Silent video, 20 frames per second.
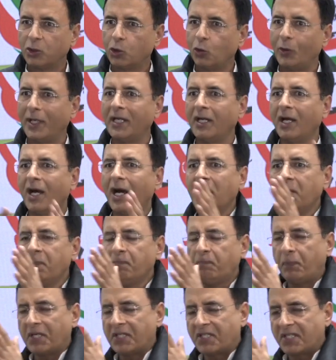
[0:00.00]
to an
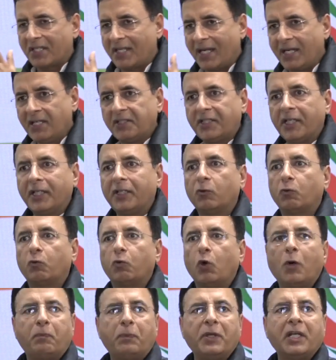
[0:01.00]
unprecedented
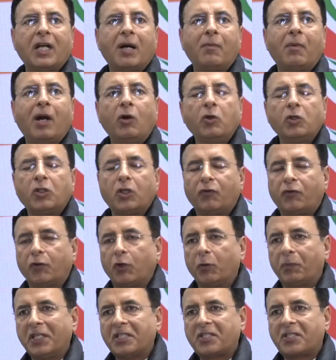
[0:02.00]
whopping amount of
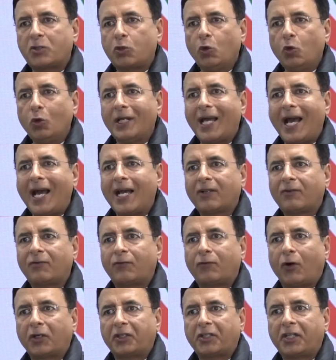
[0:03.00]
rupees two lakh
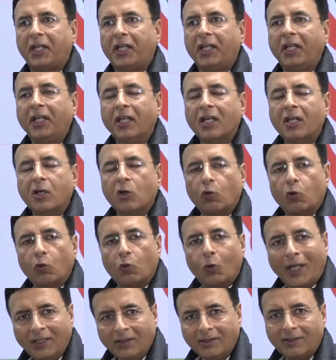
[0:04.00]

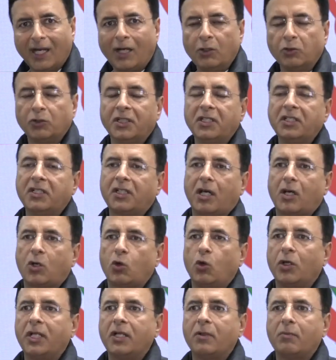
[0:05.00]
forty-one thousand
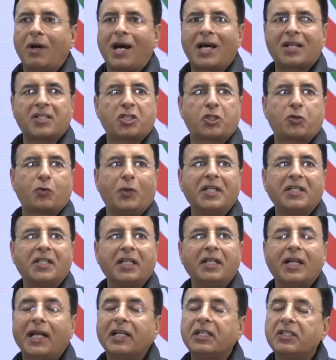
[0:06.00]
crore in March
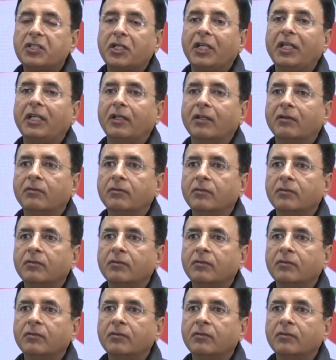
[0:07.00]
twenty nineteen.